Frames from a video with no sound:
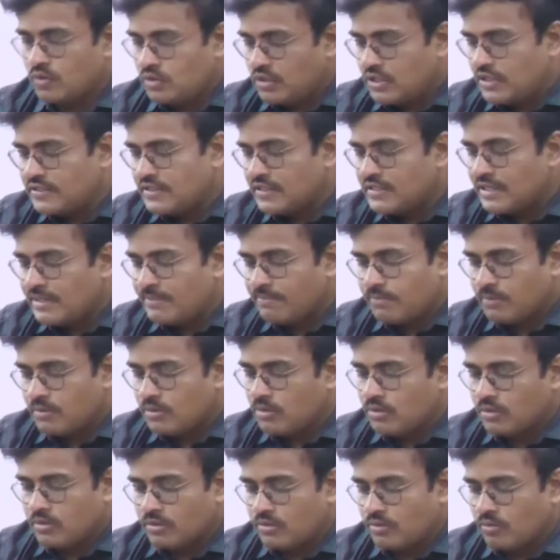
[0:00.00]

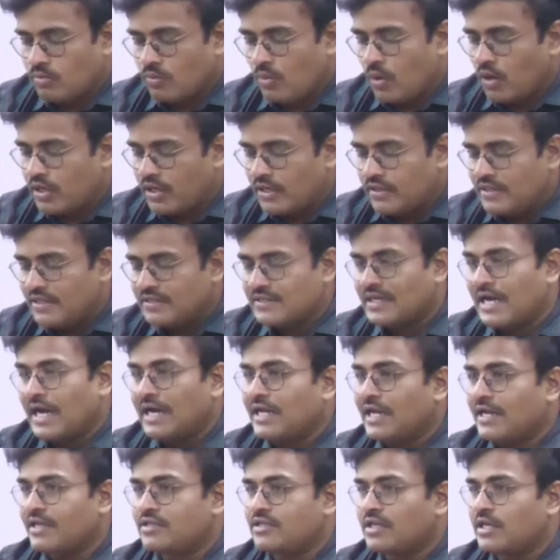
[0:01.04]
this
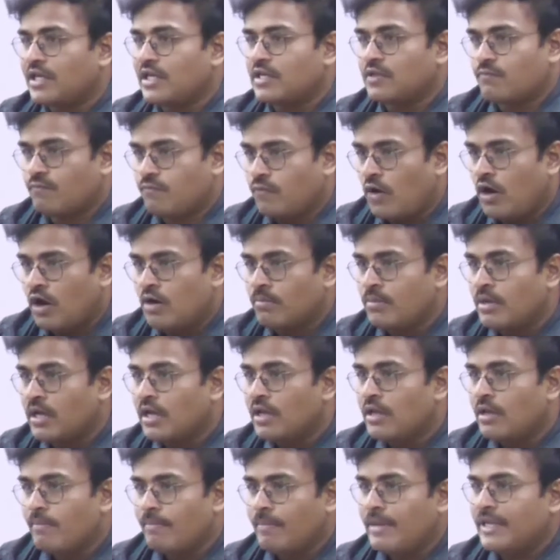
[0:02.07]
delta region is formed
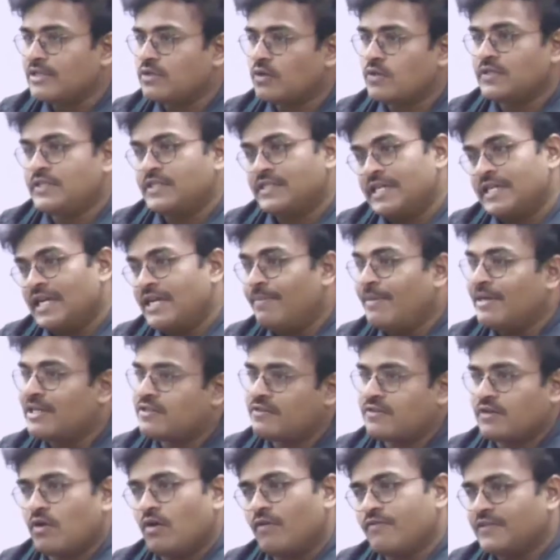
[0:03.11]
based on
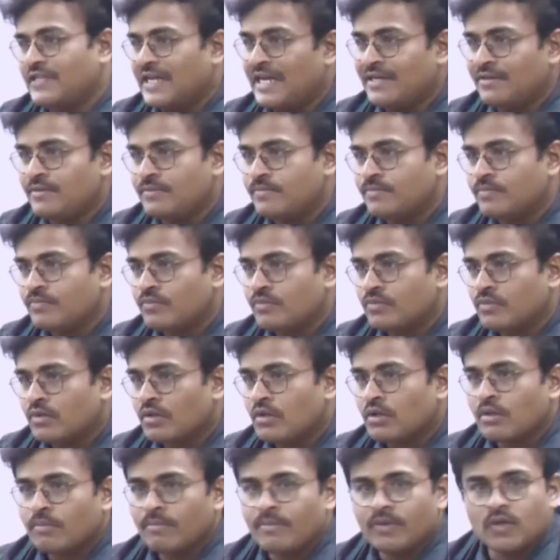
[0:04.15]
sediments of sand,
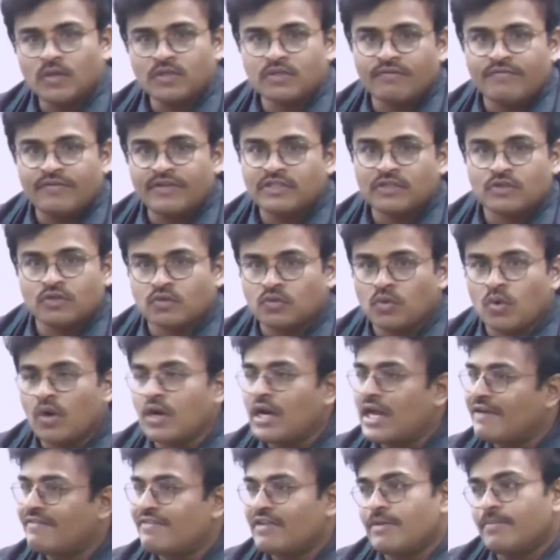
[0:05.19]
because of which stone
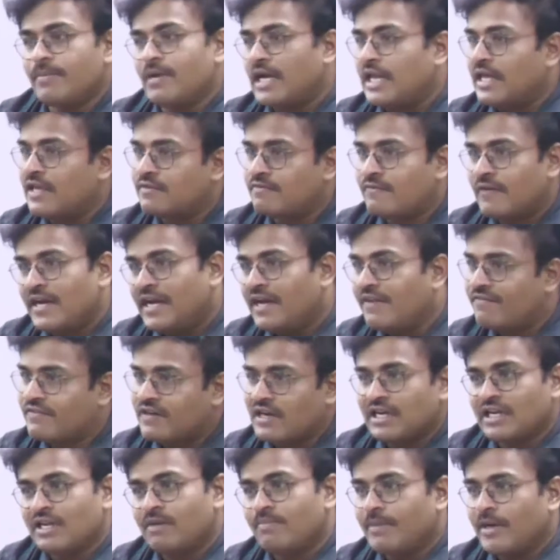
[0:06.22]
availability is very
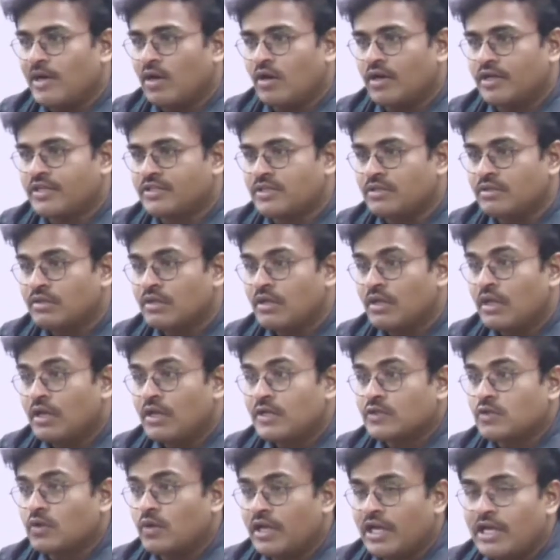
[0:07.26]
difficult in Bengal region.
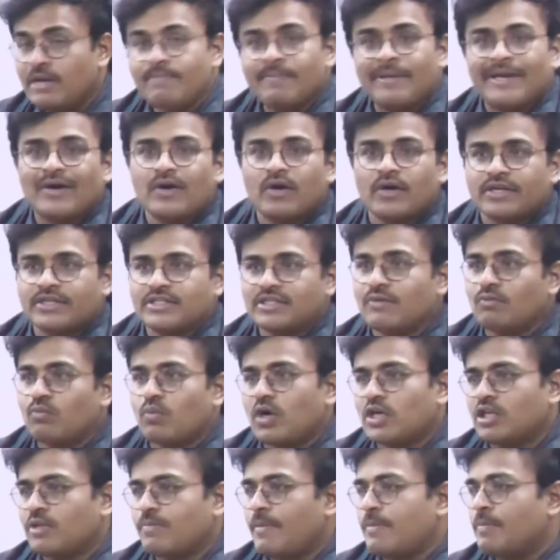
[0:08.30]
So in Bengal region,
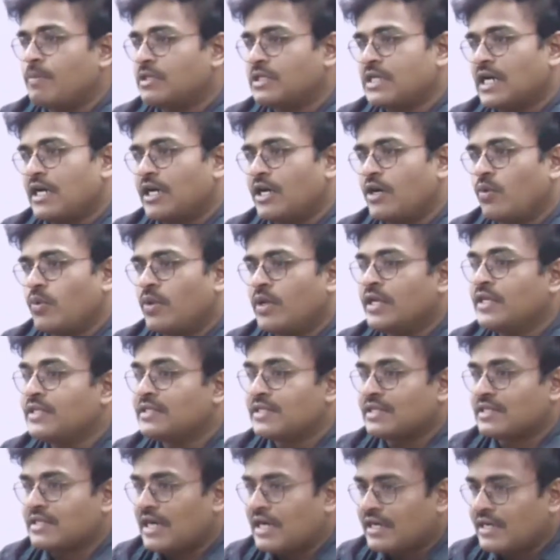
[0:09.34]
what the people started doing is
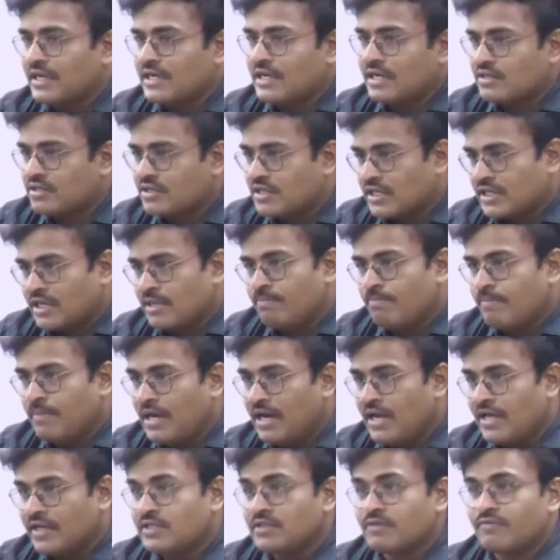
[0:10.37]
they started constructing
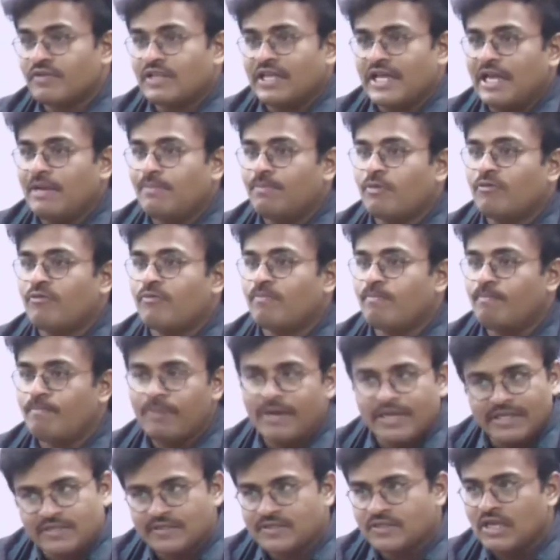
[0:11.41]
buildings with the help of
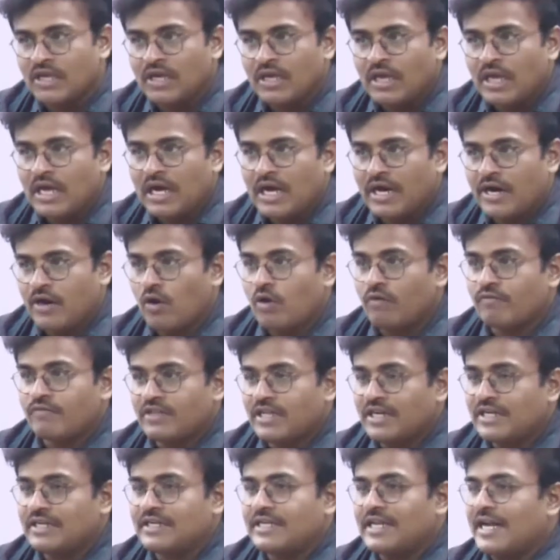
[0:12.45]
bricks and along with
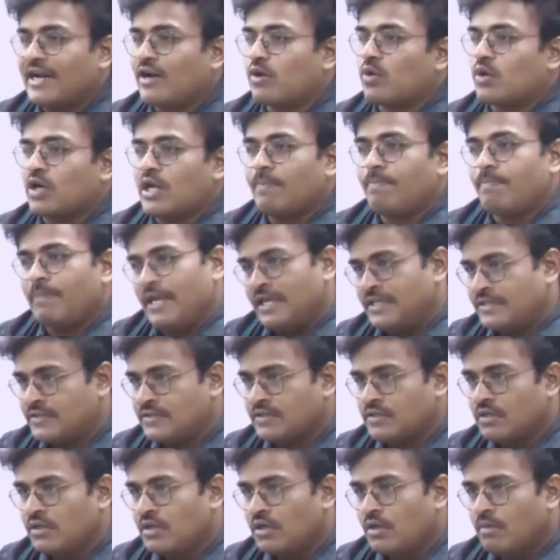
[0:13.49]
that terracotta
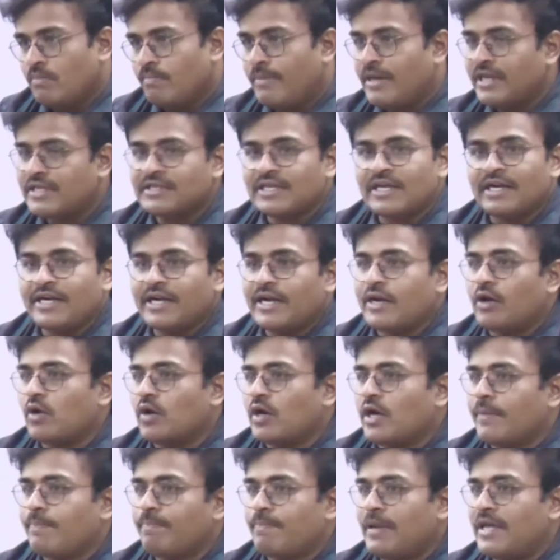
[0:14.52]
flakes. Bricks and
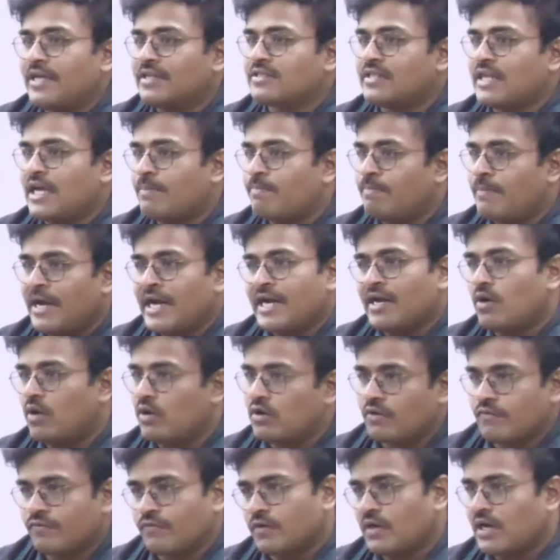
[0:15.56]
terracotta flakes, they are made
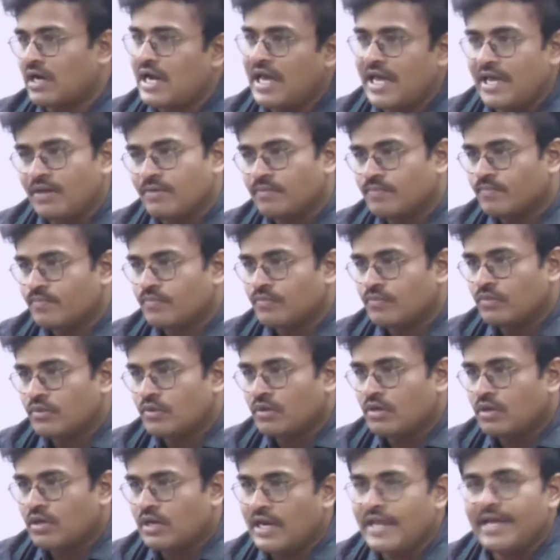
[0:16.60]
out of clay.
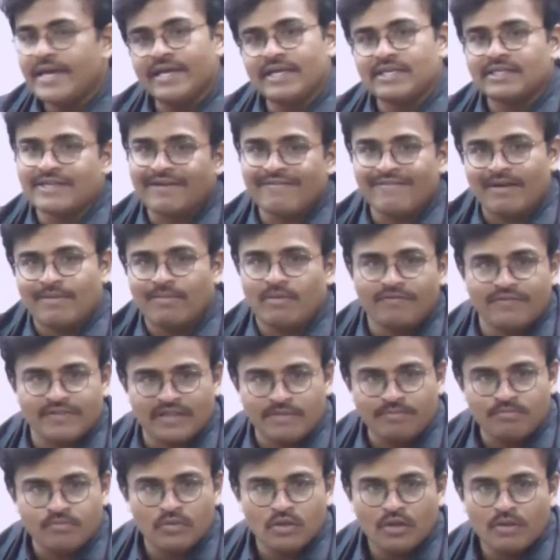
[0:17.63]
Clay is available for
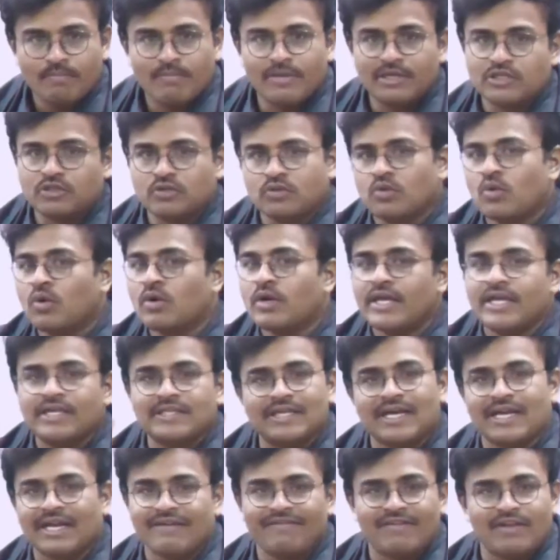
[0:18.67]
them, but stone is
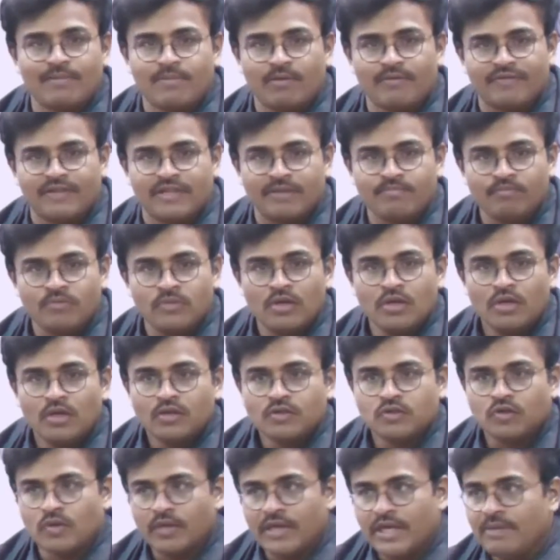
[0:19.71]
unavailable for them.
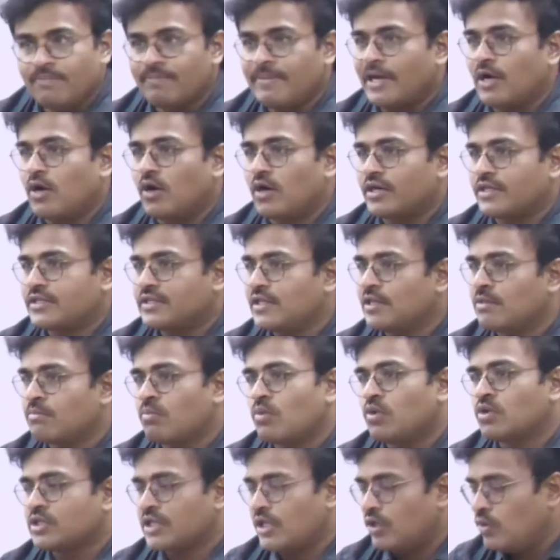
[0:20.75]
So in Bengal region, the
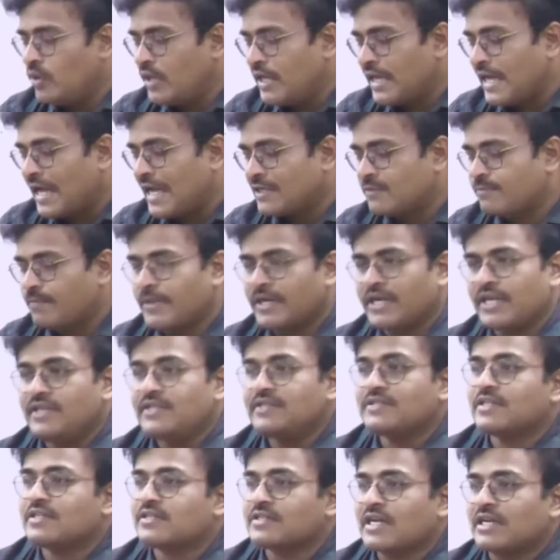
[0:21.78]
most unique aspect
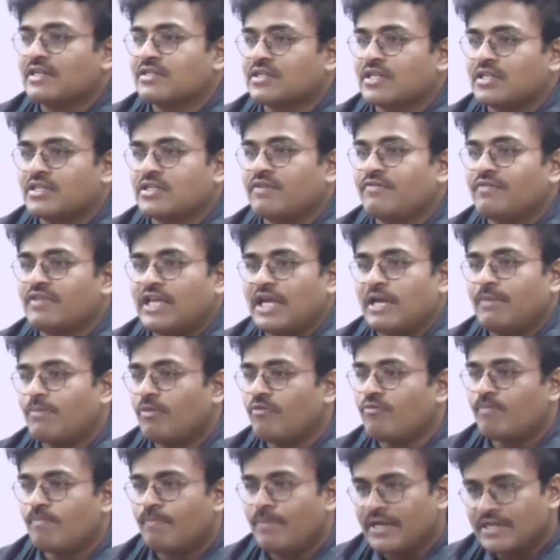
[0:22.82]
is this construction with the help
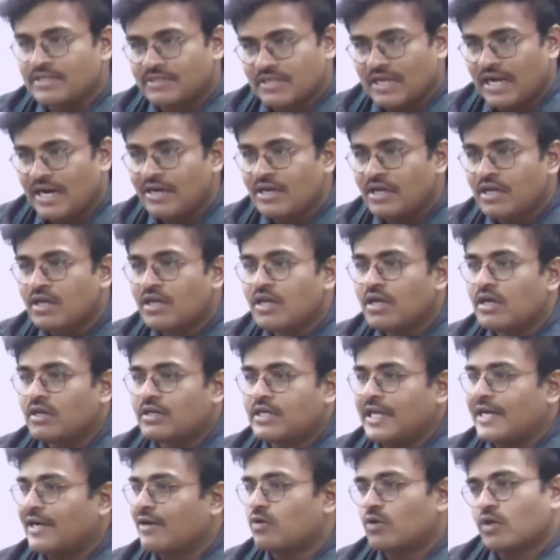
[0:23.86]
of bricks and
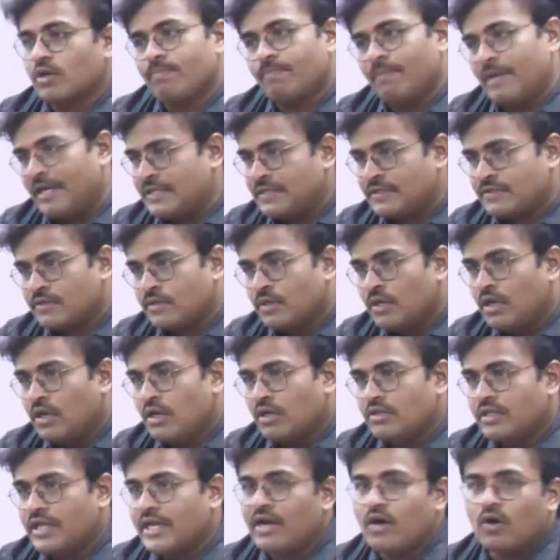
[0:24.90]
terracotta flakes.
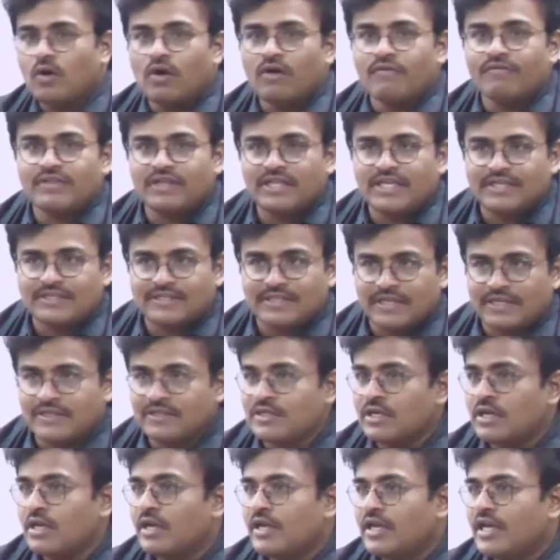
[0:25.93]
Then along with these
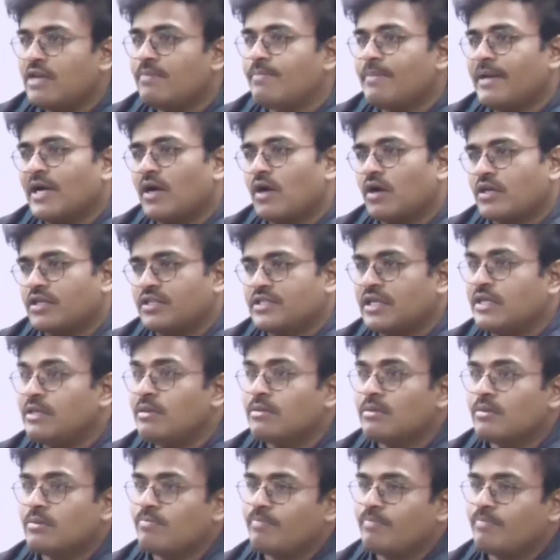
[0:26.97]
things, in Bengal region